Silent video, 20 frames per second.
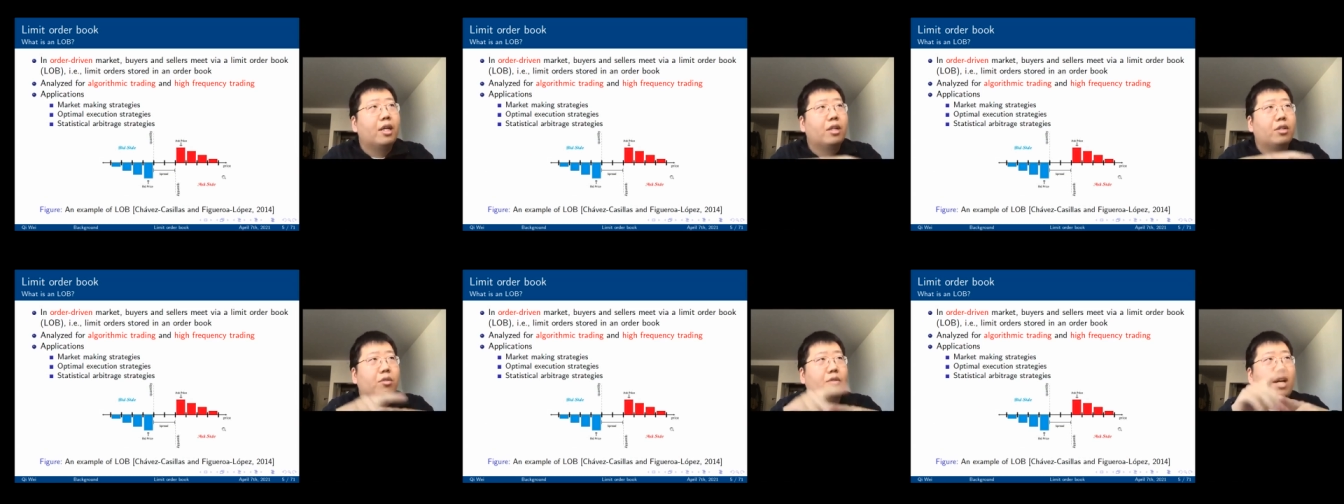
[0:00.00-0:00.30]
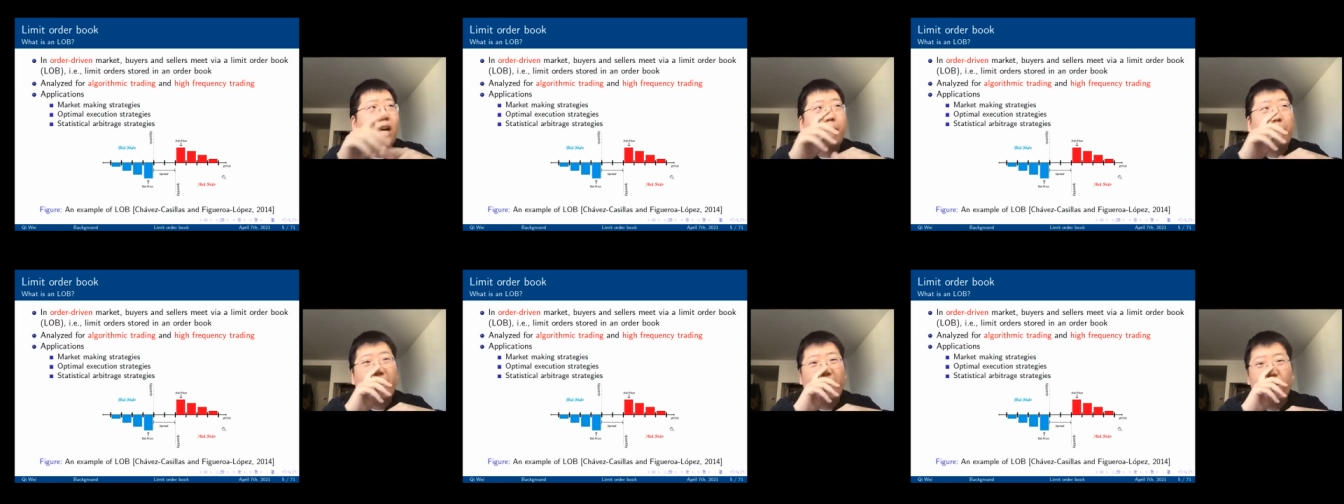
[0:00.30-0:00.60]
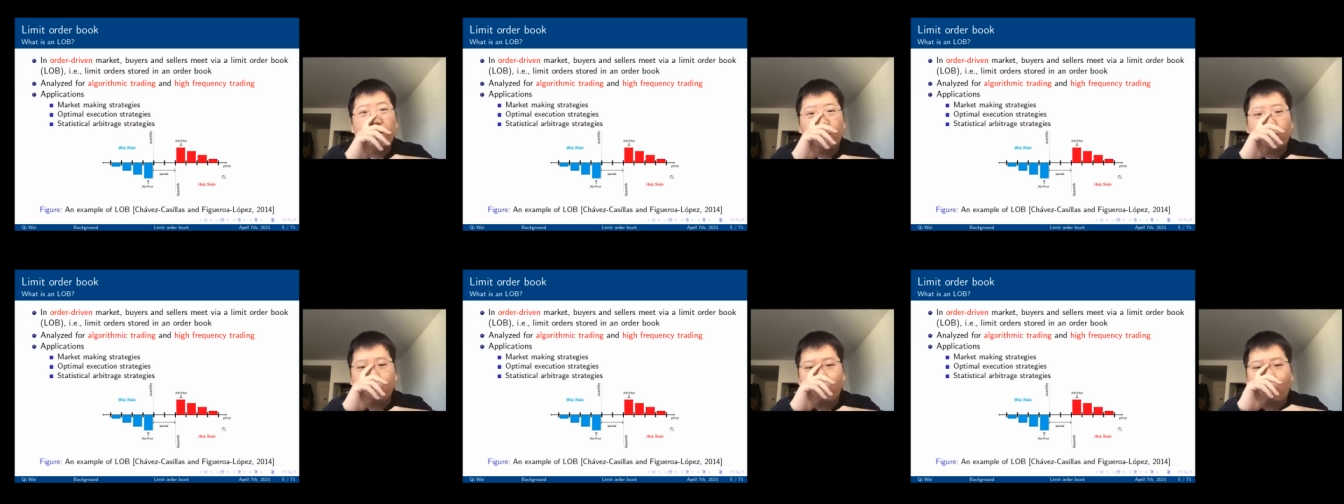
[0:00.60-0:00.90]
So the
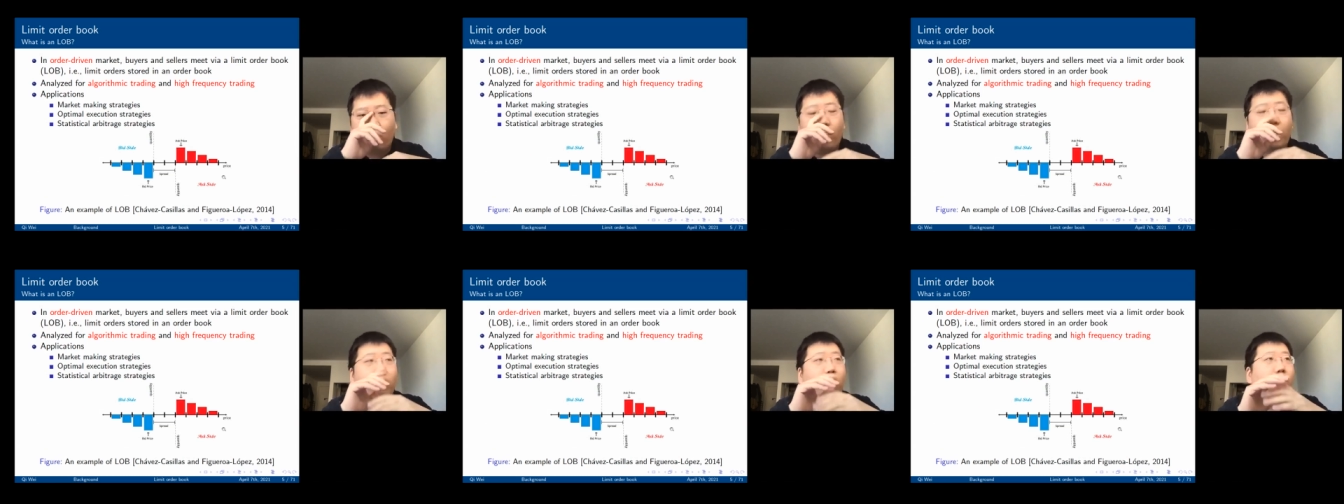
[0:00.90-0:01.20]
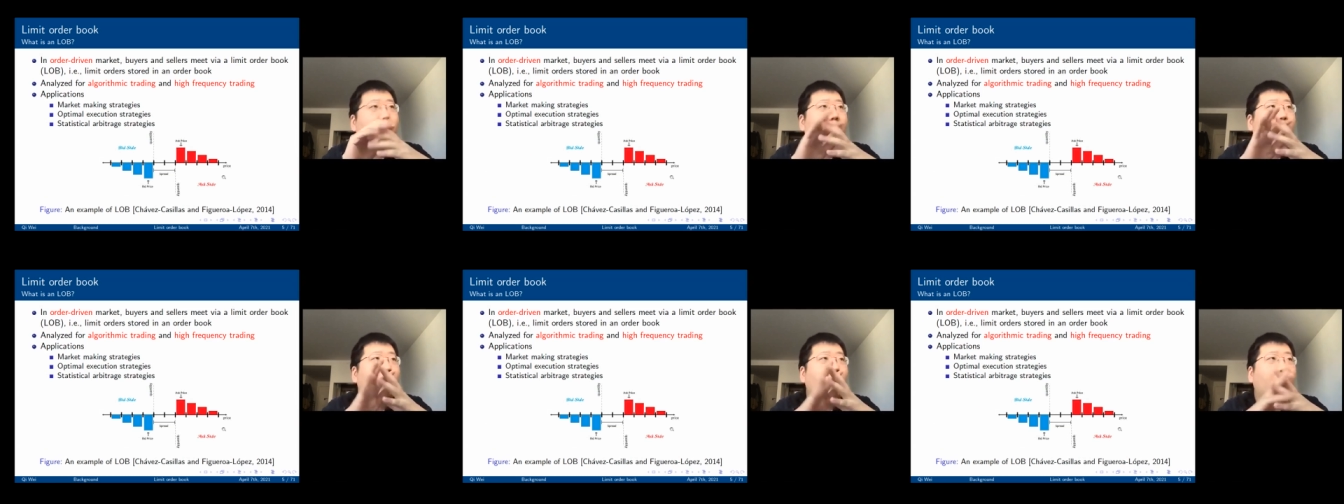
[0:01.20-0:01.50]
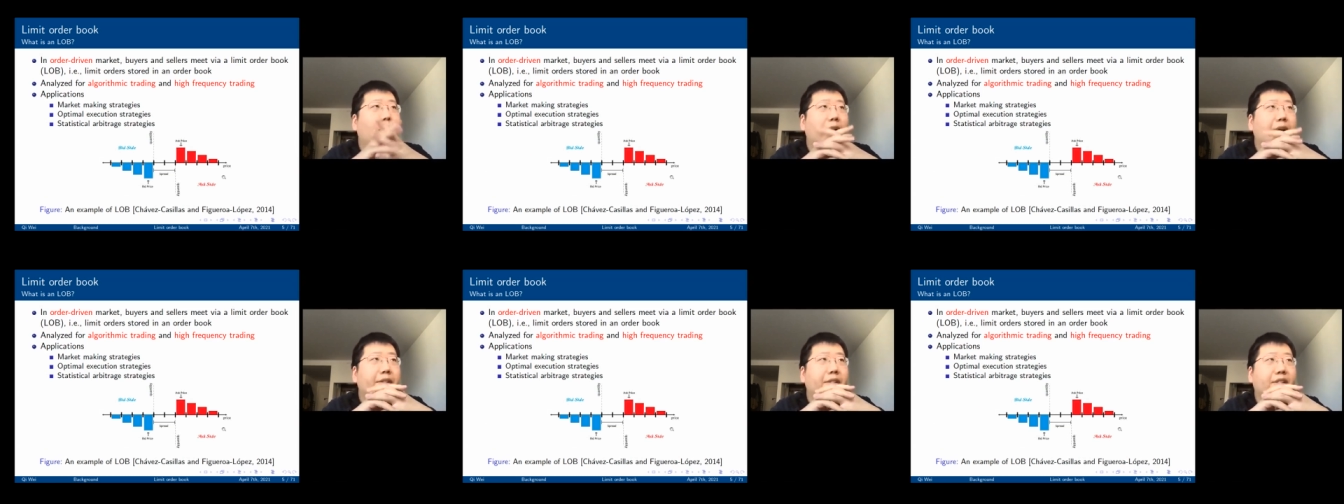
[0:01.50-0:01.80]
applications are quite
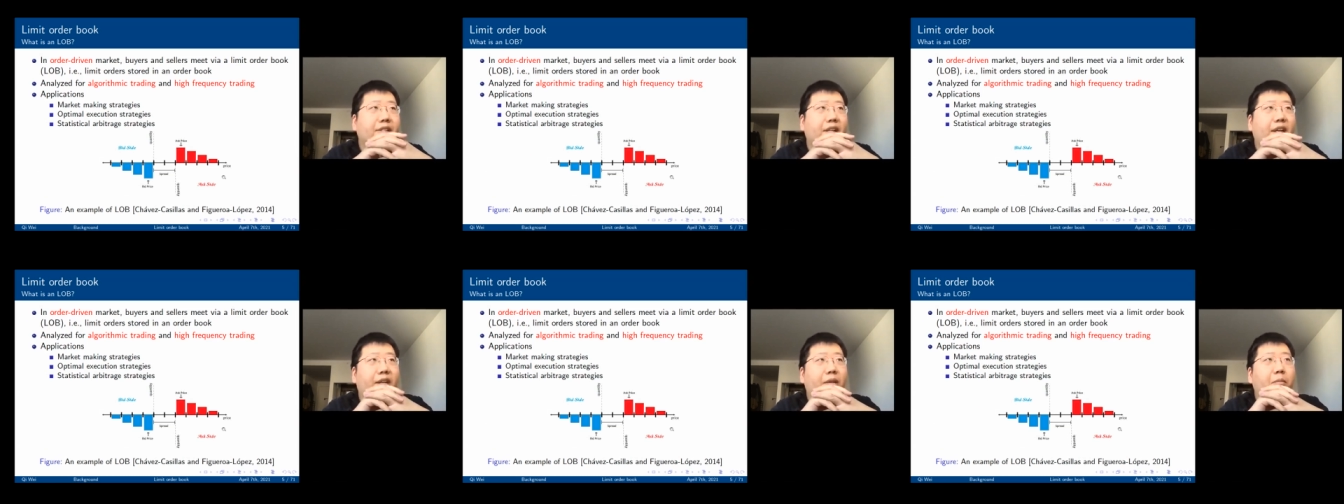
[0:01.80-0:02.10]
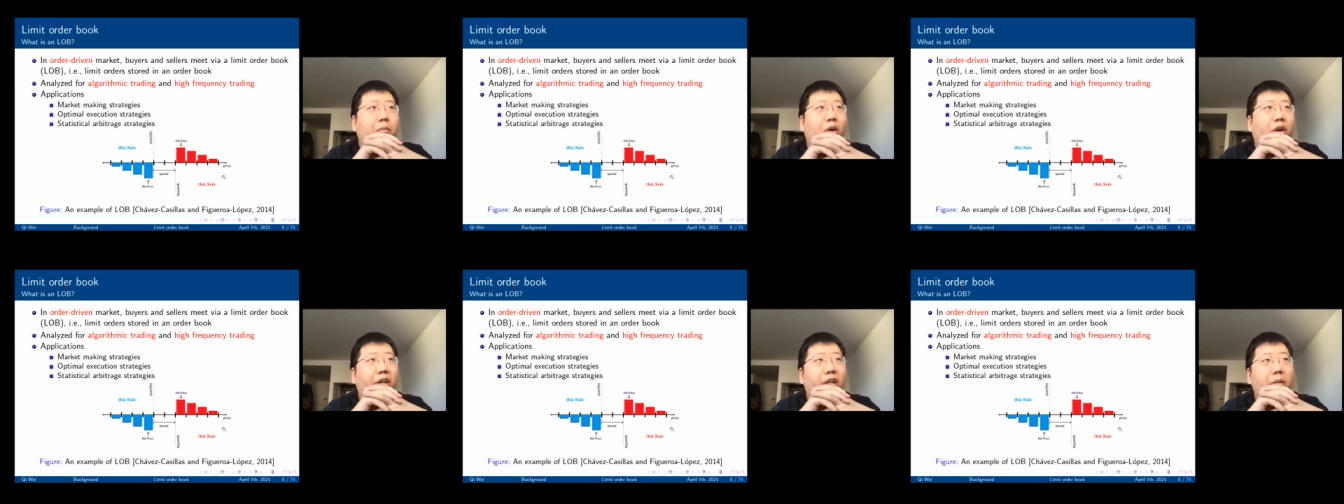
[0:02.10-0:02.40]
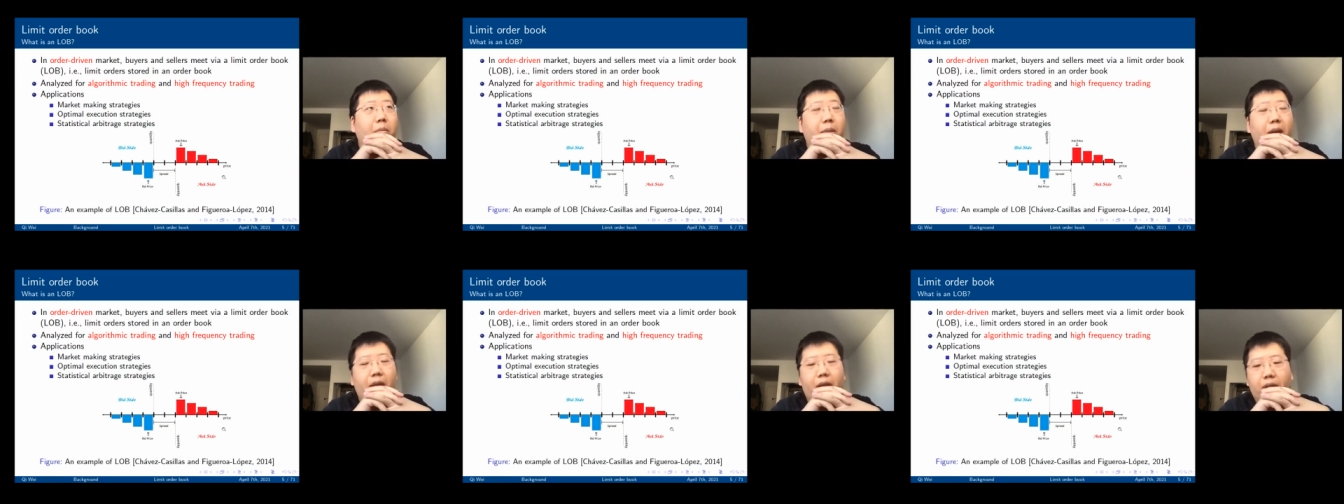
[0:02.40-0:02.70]
wide. It's like market
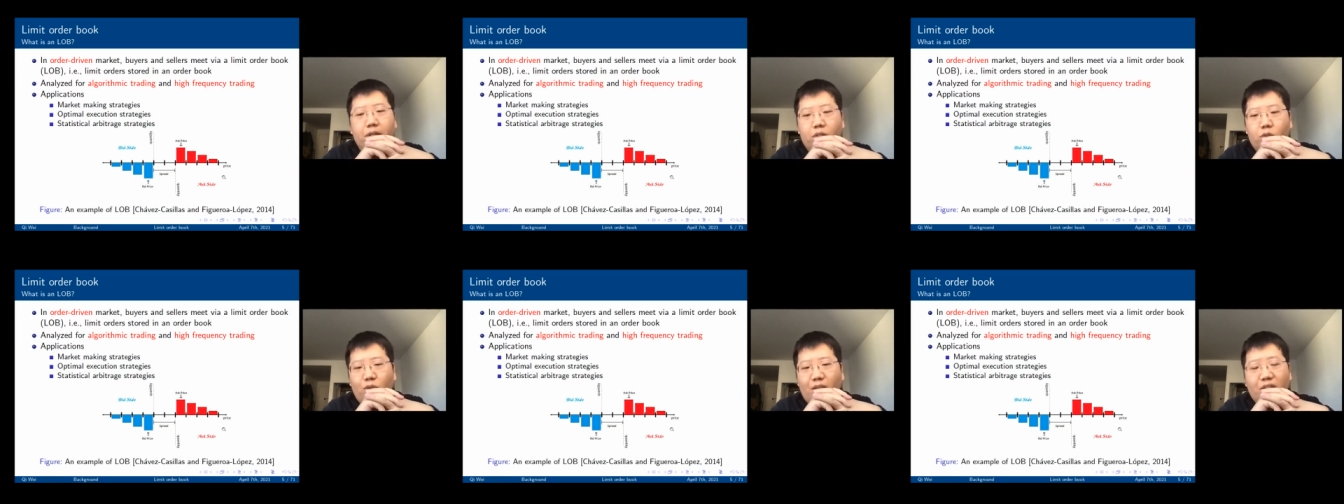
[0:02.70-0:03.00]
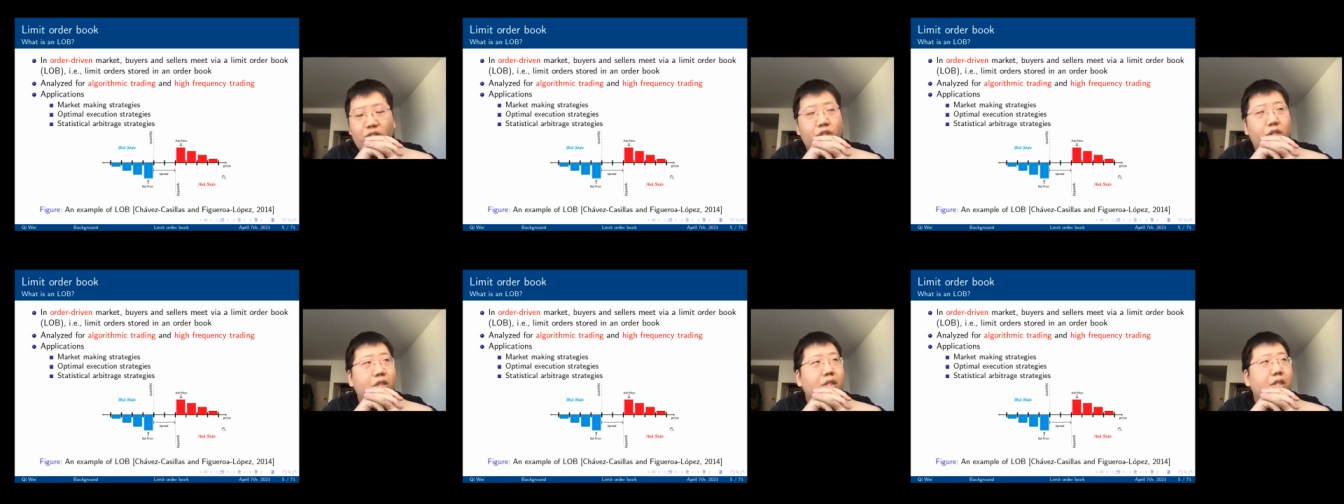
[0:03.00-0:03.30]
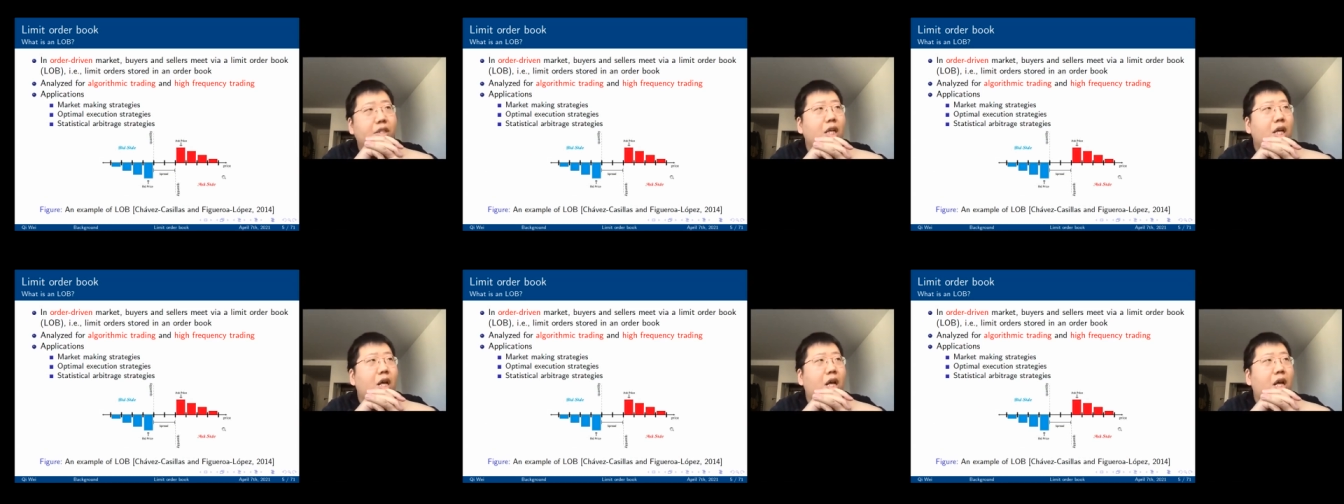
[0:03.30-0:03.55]
making strategies,